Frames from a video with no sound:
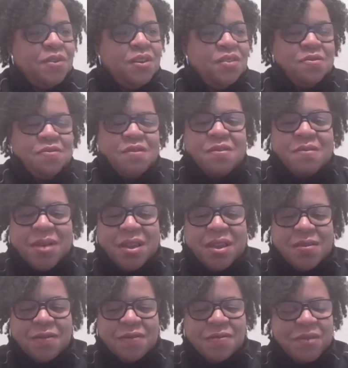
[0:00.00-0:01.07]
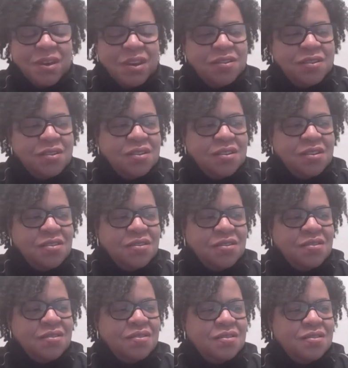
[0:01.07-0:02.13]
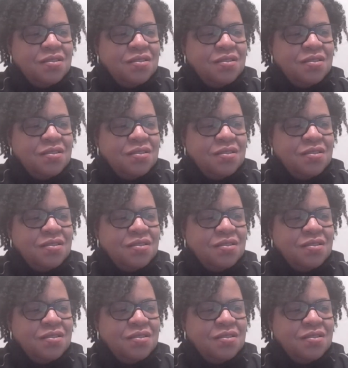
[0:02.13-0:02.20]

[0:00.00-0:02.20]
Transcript: going to throw my information in here.